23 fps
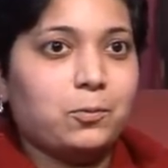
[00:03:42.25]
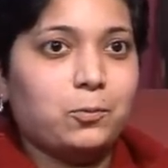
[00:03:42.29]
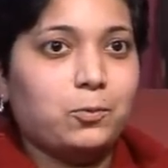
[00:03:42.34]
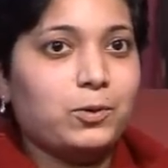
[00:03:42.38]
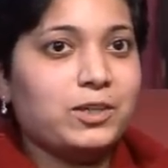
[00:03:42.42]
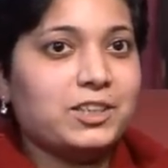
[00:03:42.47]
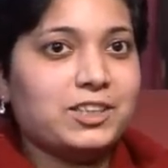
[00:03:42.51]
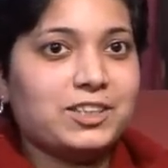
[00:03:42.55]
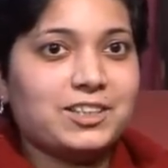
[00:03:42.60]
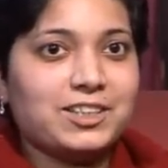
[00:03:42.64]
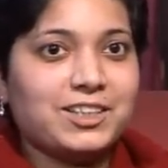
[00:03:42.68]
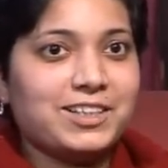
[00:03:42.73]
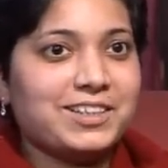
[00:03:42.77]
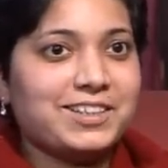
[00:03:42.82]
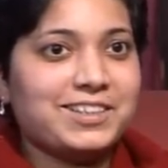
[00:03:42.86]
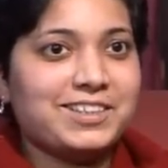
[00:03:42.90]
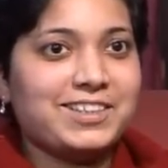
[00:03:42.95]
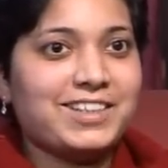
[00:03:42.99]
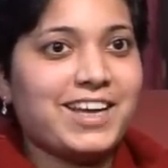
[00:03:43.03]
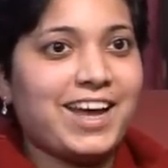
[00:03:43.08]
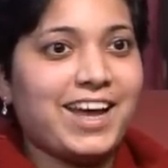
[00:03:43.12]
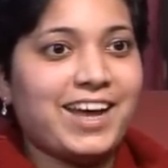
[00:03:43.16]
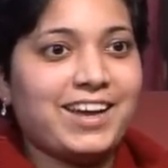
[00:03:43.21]
wished
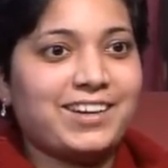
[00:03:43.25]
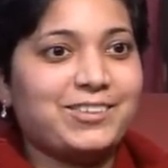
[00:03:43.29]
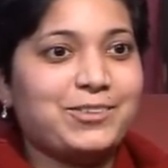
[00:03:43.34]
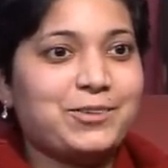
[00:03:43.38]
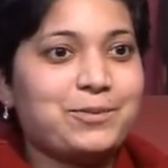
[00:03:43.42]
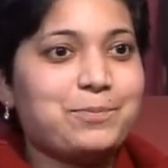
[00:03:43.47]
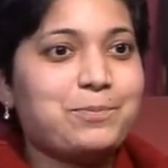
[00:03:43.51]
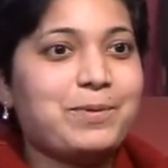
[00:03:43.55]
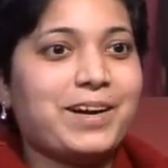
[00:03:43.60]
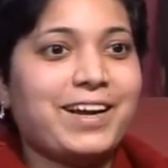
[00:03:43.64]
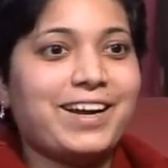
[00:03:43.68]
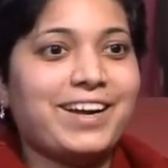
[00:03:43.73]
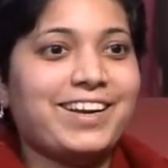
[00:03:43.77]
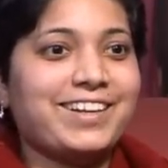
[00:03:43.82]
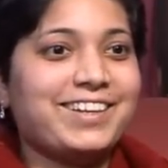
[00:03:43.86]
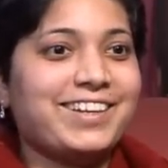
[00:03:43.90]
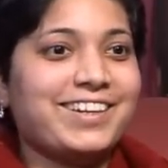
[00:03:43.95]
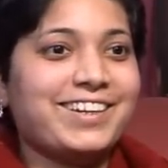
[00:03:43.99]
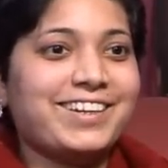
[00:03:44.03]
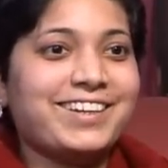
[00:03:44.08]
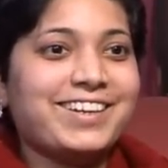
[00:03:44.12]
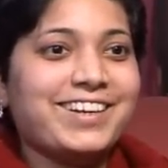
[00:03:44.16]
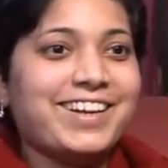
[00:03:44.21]
his dad goodbye,
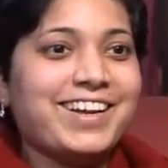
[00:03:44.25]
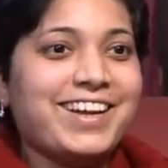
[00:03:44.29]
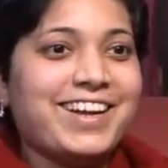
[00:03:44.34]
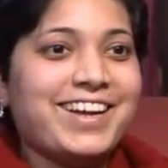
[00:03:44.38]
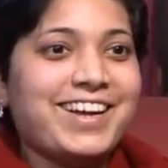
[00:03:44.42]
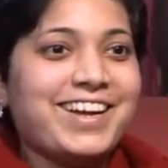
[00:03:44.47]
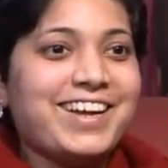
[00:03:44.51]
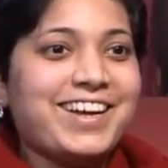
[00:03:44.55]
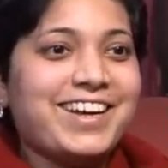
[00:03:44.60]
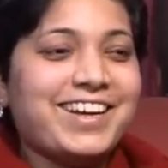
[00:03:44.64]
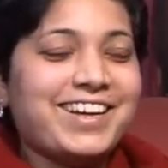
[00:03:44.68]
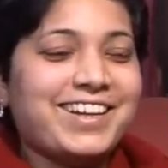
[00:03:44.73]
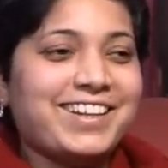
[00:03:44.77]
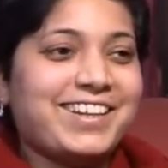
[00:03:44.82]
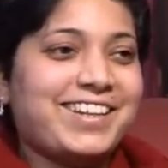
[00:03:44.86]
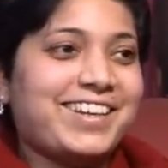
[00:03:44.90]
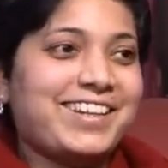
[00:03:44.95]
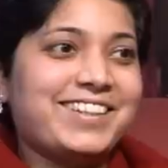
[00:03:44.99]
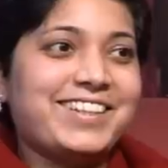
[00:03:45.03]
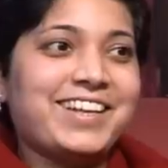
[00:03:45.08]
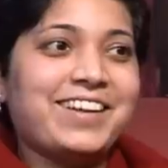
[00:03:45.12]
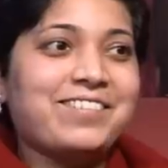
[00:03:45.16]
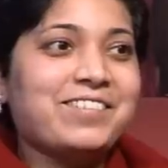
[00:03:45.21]

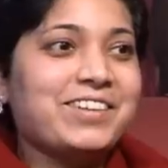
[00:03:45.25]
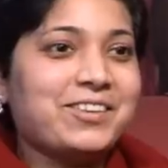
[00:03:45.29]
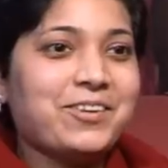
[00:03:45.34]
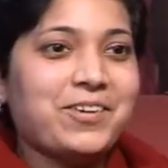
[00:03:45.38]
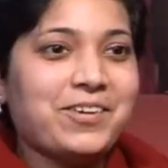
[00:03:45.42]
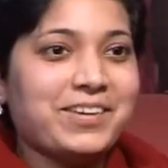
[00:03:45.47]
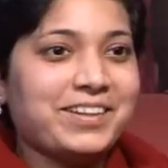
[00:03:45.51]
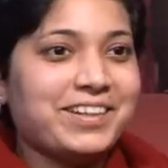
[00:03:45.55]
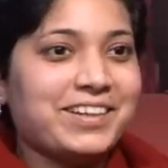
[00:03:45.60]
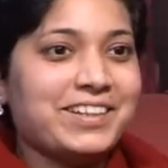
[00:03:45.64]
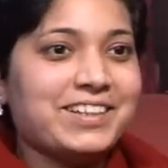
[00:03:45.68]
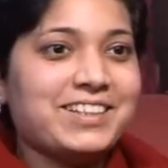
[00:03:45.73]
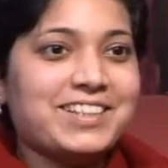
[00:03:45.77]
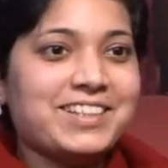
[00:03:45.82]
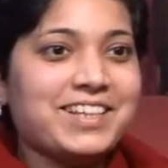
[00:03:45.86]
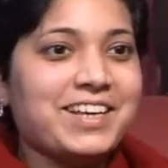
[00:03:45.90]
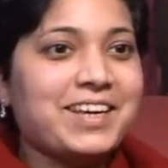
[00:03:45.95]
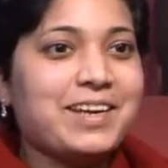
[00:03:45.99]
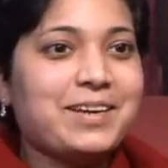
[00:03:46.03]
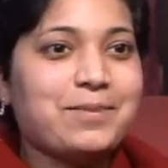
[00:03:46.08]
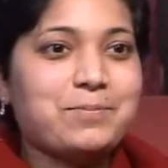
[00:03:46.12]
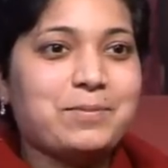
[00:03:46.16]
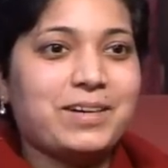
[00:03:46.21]
they never thought they'd
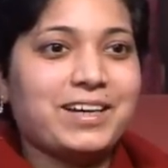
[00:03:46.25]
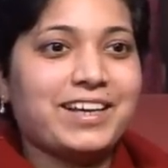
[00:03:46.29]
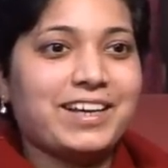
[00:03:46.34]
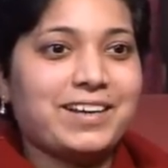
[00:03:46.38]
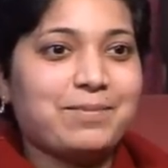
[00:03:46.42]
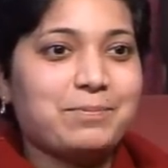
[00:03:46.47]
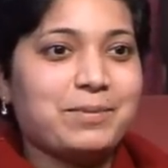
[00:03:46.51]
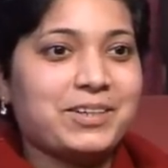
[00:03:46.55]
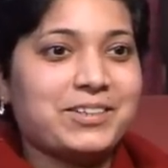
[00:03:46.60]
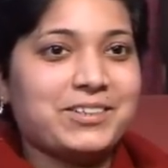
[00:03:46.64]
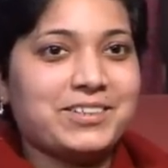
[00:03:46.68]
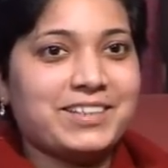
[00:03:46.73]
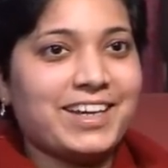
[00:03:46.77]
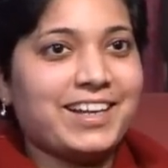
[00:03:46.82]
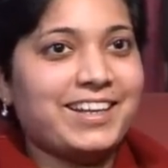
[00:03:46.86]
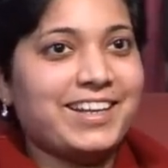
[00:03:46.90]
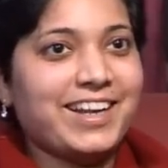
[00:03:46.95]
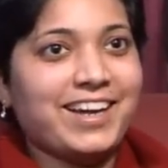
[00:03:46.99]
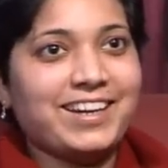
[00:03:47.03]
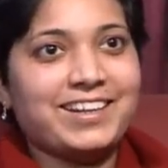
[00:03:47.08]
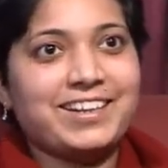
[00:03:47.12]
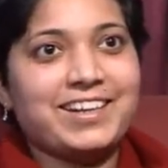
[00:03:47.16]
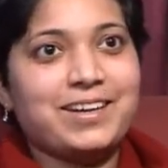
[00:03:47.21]
see him again, because at
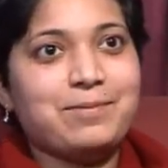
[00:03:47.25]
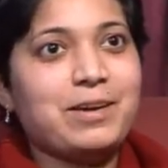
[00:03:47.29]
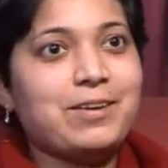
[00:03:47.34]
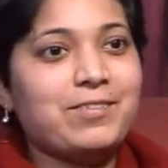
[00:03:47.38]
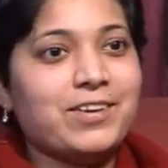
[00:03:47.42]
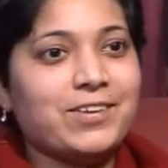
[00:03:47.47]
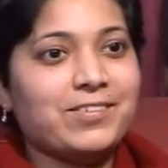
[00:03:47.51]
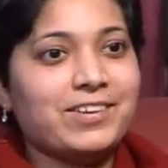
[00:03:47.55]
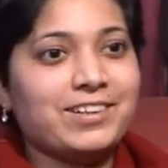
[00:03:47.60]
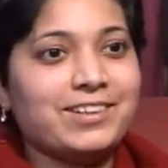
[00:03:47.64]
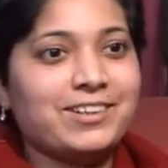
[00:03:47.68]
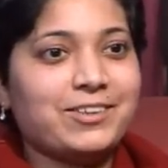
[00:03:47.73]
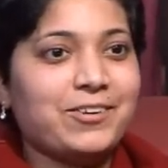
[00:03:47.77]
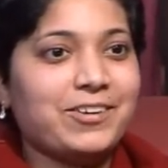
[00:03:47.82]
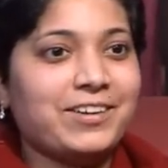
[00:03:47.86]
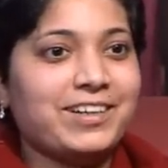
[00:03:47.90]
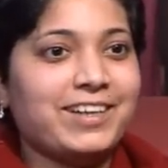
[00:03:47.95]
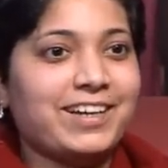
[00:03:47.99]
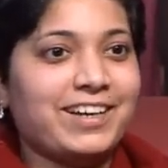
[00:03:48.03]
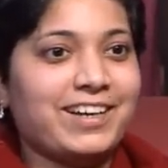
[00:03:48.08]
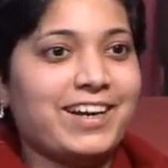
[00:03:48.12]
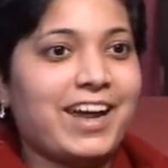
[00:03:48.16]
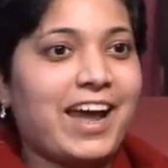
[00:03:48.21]
that time everyone
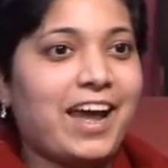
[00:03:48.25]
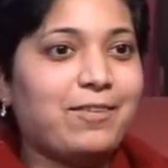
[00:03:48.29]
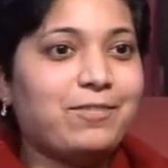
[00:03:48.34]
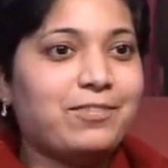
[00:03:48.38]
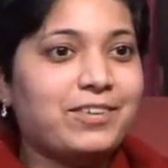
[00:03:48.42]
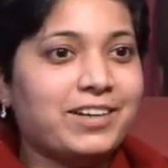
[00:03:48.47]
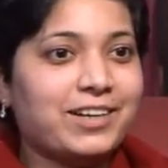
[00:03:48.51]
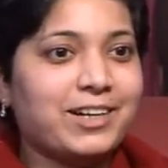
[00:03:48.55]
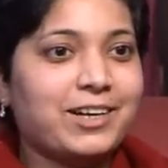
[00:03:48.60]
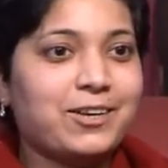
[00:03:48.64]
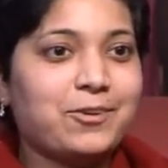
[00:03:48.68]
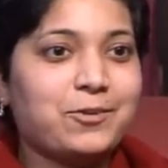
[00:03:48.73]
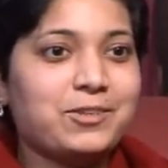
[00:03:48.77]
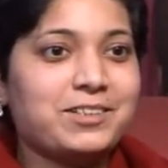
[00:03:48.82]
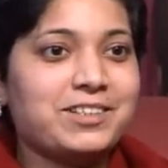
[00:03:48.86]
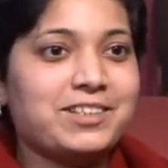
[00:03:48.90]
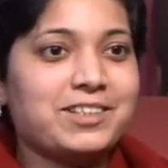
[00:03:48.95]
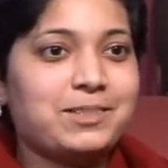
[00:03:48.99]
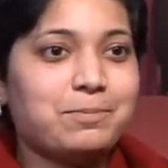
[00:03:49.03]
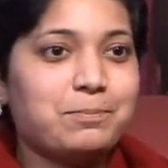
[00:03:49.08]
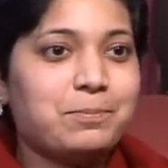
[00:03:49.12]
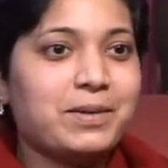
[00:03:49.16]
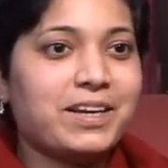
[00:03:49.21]
thought that Africa was
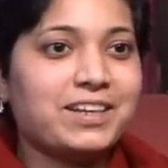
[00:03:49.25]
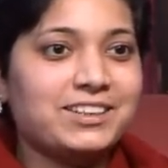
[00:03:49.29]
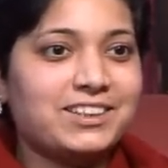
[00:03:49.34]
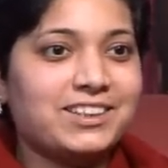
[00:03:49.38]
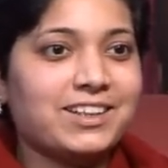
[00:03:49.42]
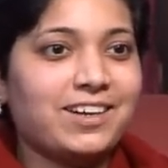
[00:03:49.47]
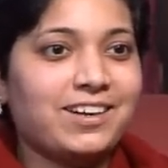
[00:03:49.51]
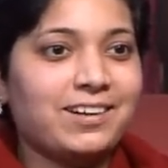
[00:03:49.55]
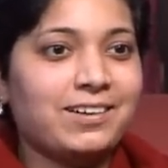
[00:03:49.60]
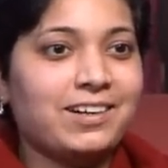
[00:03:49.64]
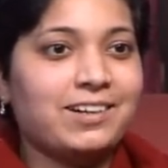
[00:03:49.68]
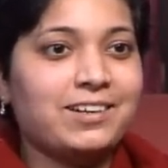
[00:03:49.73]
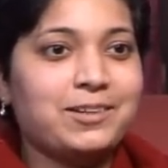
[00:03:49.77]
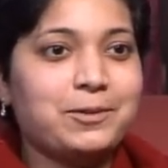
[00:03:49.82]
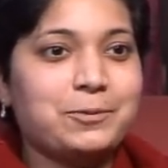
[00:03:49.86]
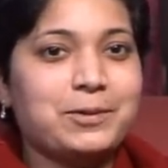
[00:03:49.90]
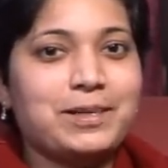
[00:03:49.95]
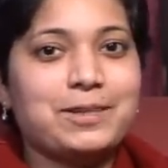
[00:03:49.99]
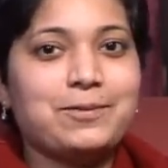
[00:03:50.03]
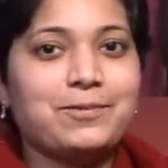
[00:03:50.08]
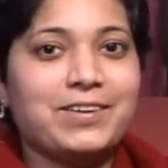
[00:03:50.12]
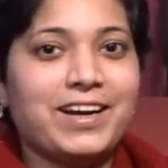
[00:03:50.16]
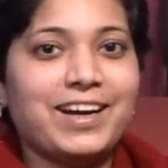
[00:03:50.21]
this big jungle
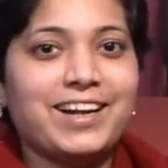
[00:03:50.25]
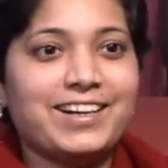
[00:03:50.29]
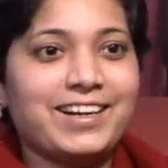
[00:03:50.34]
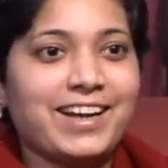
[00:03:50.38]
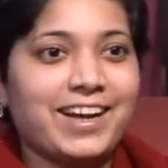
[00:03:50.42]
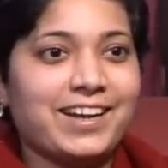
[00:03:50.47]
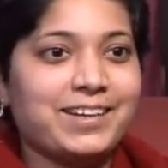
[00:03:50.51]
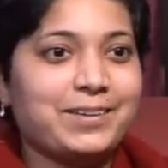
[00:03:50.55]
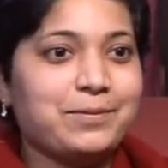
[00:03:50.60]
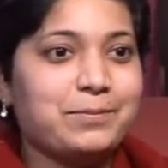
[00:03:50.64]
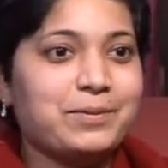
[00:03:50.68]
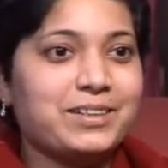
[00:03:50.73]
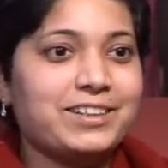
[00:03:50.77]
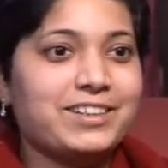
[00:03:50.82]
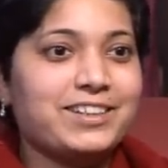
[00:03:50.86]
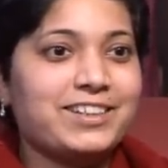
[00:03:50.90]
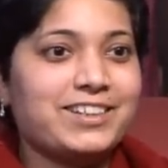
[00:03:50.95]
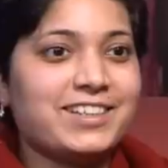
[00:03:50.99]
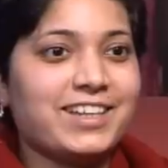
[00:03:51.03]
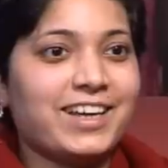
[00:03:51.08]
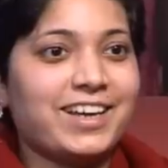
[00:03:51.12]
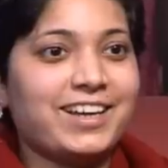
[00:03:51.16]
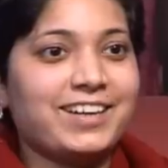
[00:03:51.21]
with wild
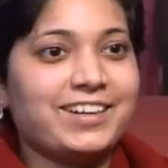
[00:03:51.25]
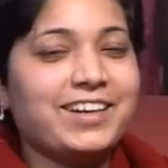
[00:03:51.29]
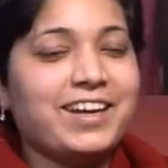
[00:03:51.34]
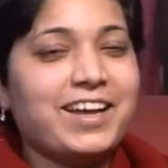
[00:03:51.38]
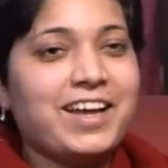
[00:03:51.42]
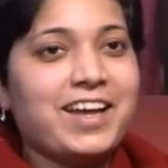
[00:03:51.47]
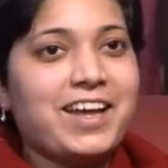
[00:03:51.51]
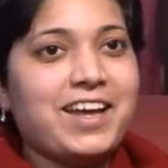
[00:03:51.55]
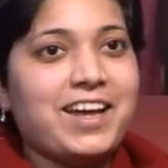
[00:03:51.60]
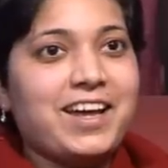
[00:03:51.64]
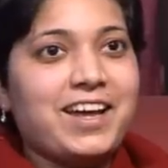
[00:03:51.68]
animals, and